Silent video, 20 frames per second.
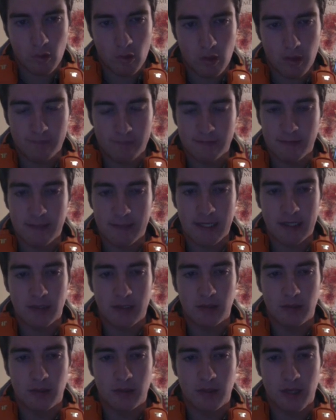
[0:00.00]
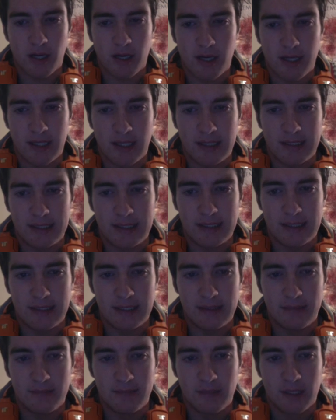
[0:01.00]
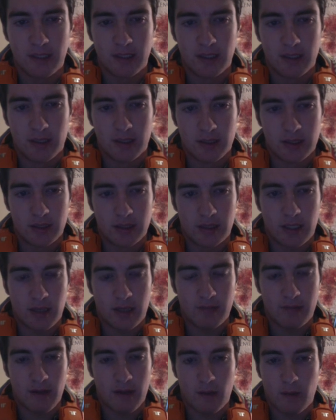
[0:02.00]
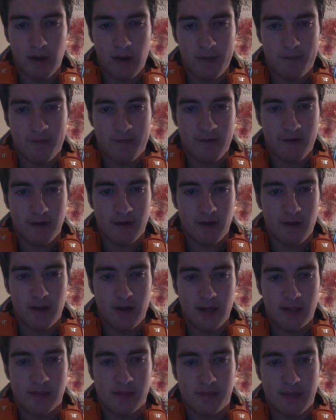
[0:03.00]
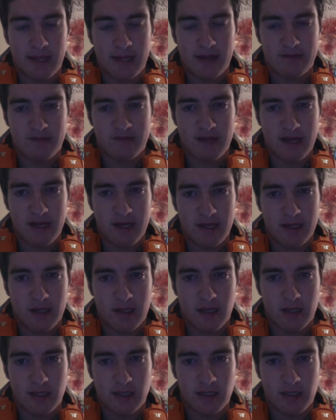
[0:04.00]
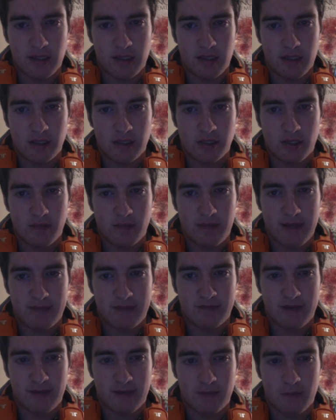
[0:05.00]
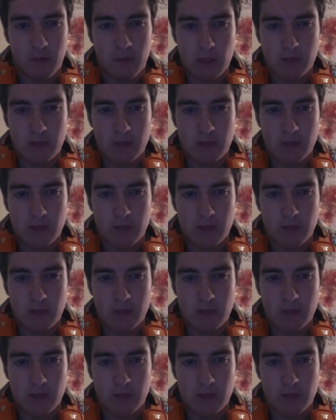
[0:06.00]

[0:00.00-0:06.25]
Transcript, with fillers: hopefully we get a cool new guy. Um, I, I wait for Unity to Black Flag. I did not enjoy Black Flag, but most